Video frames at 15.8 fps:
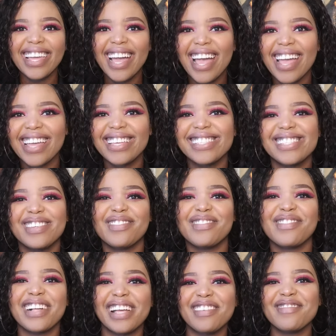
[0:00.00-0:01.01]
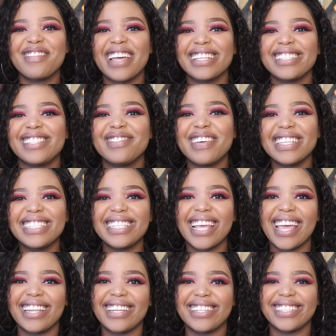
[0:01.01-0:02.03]
guys, welcome back to my
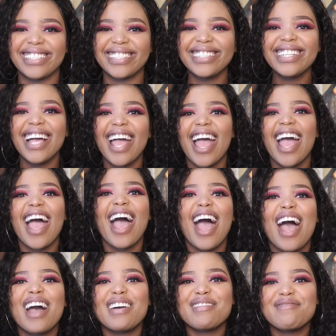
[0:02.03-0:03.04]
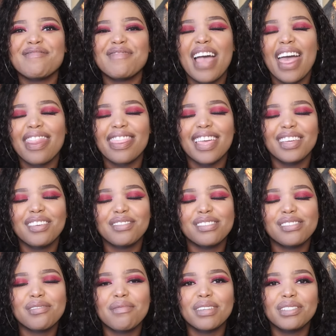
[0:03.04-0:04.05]
channel. Thank you
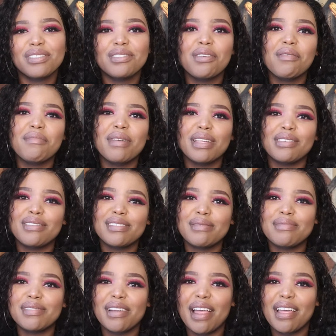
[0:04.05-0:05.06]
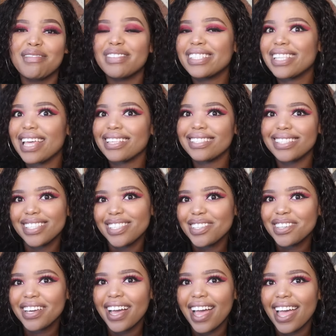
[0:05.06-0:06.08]
so much to all my new subscribers. I see
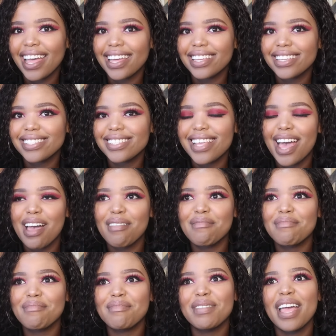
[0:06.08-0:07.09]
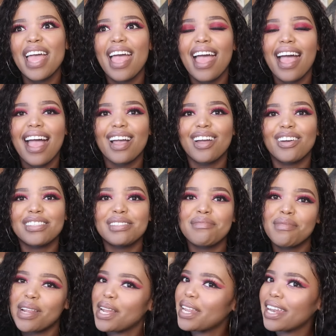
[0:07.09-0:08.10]
you guys. I got some
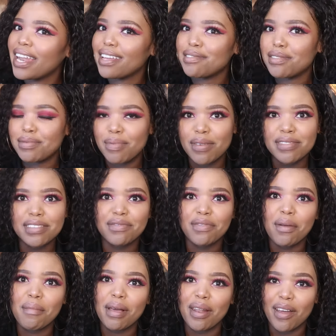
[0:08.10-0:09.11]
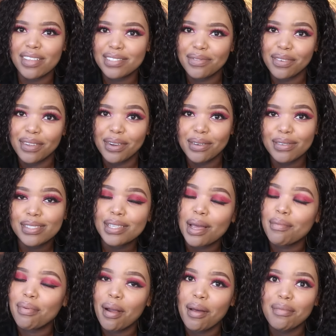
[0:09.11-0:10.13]
really nice responses from my last video, so
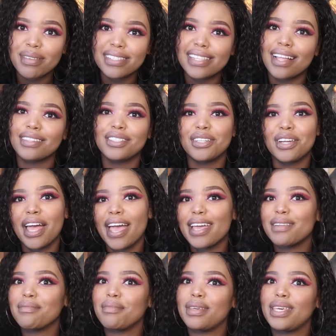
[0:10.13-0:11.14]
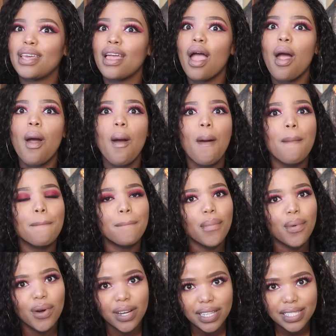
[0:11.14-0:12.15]
I promise I'll try and be
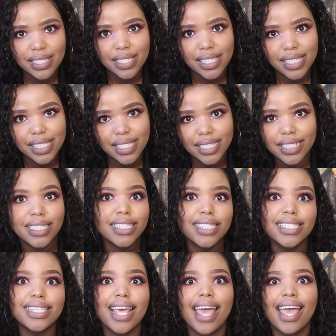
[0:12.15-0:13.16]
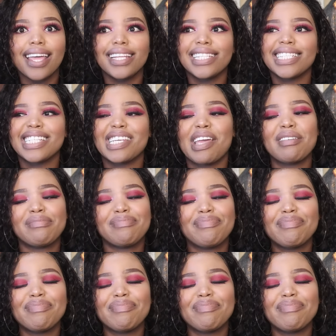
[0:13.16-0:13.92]
more consistent. And yeah,